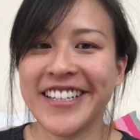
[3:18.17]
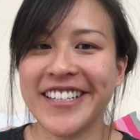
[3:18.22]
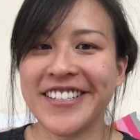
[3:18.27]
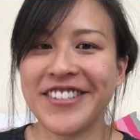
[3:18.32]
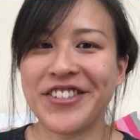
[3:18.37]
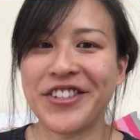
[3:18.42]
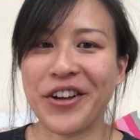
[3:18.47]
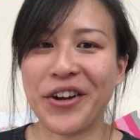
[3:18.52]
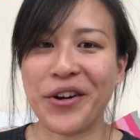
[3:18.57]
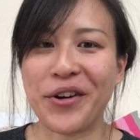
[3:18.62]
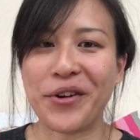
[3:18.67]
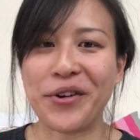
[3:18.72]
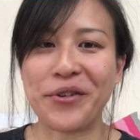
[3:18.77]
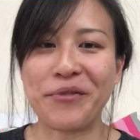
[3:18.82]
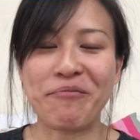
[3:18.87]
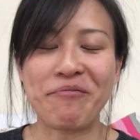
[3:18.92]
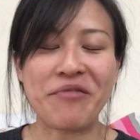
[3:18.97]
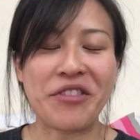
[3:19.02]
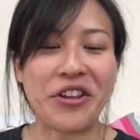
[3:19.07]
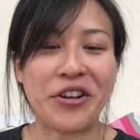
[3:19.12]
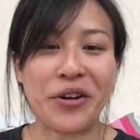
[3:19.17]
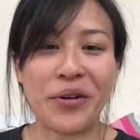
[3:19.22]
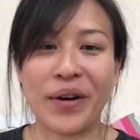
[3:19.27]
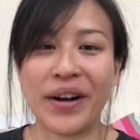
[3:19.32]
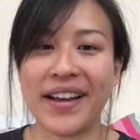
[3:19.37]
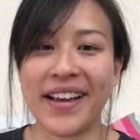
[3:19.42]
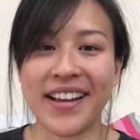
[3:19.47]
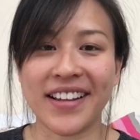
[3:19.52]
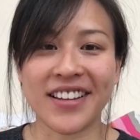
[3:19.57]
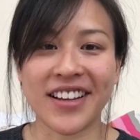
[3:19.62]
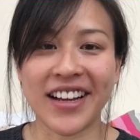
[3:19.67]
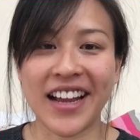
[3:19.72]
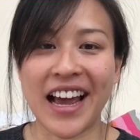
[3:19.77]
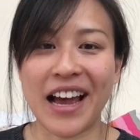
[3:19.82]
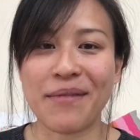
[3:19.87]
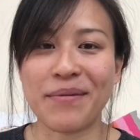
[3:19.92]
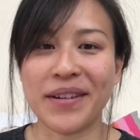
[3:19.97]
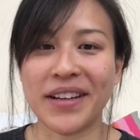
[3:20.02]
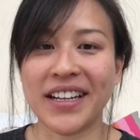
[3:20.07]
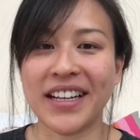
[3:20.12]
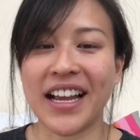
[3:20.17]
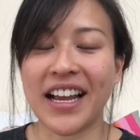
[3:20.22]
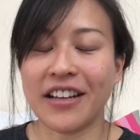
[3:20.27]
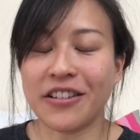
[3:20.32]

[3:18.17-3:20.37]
So you know what, it's gonna happen.